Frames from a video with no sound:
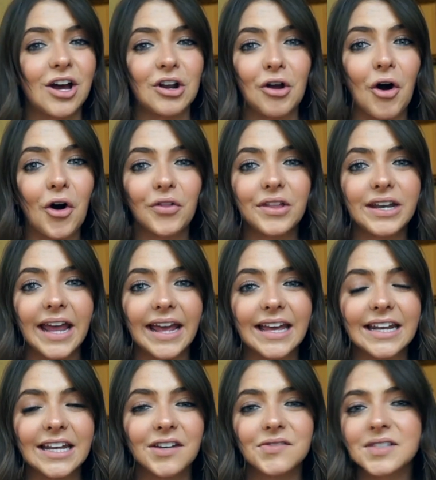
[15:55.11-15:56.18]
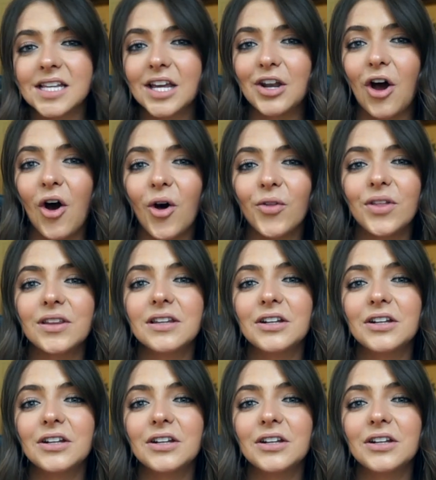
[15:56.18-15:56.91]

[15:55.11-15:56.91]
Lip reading: on all the negatives and all the